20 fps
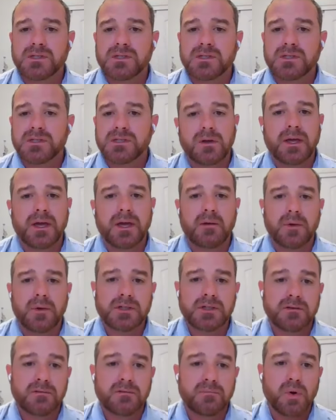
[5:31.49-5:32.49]
to go look at a
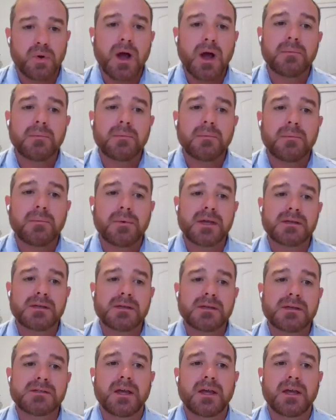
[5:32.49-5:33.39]
bunch of properties